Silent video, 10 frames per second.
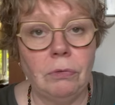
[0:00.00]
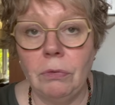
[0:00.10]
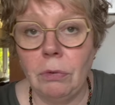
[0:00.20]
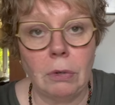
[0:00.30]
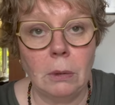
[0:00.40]

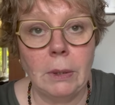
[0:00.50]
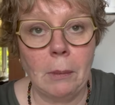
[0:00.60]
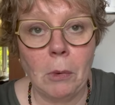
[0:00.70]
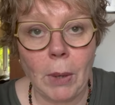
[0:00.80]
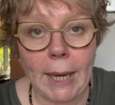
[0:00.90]
throw
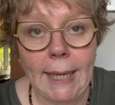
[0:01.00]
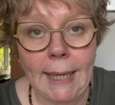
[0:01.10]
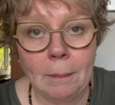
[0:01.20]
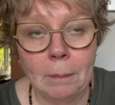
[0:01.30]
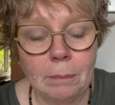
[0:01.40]
them
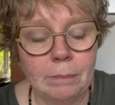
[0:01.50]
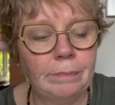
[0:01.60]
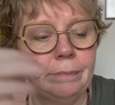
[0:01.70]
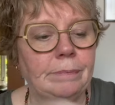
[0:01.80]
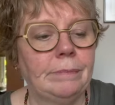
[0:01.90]
away,
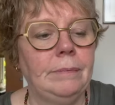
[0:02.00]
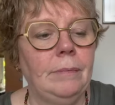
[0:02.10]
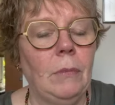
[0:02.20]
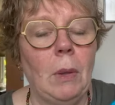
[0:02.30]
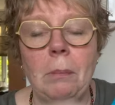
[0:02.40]

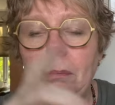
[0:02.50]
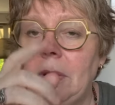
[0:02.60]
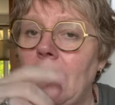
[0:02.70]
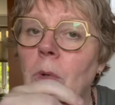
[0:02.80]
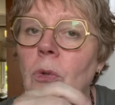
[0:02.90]
but
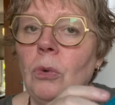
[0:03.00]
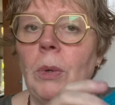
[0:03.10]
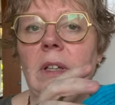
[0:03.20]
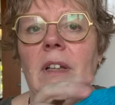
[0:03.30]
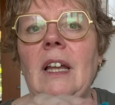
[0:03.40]
I'm not
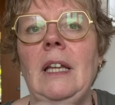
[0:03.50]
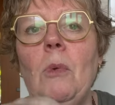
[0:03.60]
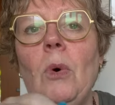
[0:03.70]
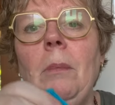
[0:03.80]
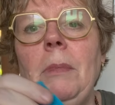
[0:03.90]
doing that
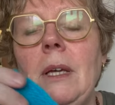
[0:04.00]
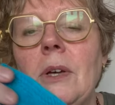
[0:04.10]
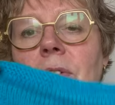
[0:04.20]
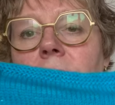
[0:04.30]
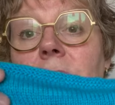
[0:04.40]
anymore
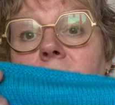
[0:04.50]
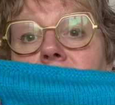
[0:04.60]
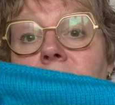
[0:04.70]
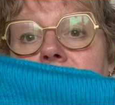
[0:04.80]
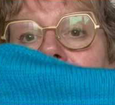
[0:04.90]
because it's
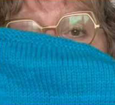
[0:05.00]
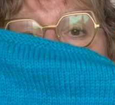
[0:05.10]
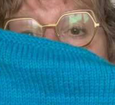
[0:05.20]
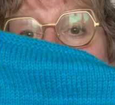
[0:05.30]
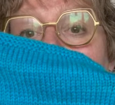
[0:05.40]

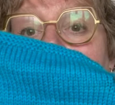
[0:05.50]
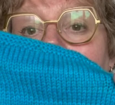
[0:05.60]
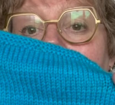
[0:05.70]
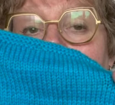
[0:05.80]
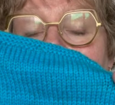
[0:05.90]
really
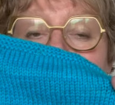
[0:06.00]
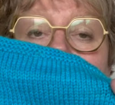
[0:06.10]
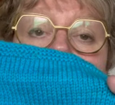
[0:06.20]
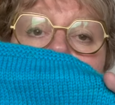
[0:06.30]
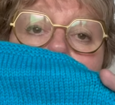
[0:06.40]

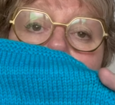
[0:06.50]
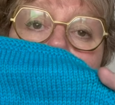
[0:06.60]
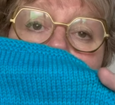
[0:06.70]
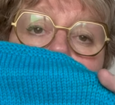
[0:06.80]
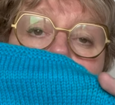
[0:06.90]
handy
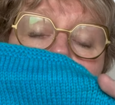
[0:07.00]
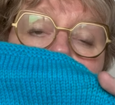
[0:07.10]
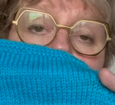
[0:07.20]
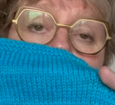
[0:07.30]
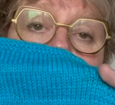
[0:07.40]
to
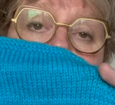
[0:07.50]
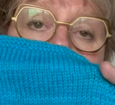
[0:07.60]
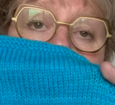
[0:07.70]
have a